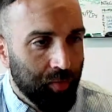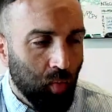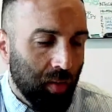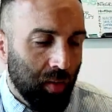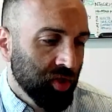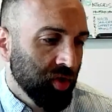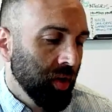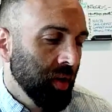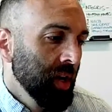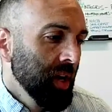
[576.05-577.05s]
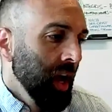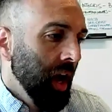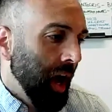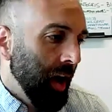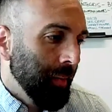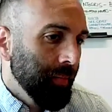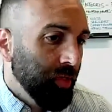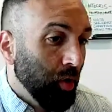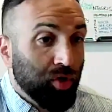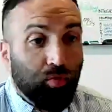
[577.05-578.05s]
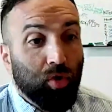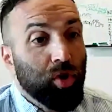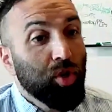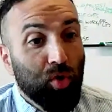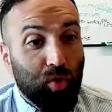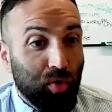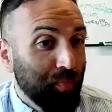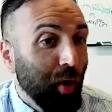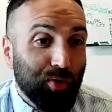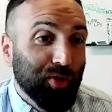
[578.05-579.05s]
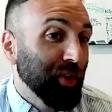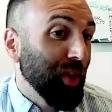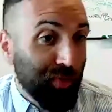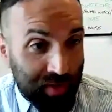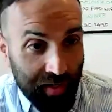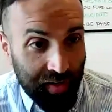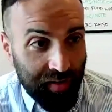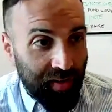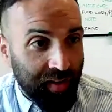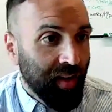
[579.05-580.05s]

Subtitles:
You want to make sure those are renewed post closing.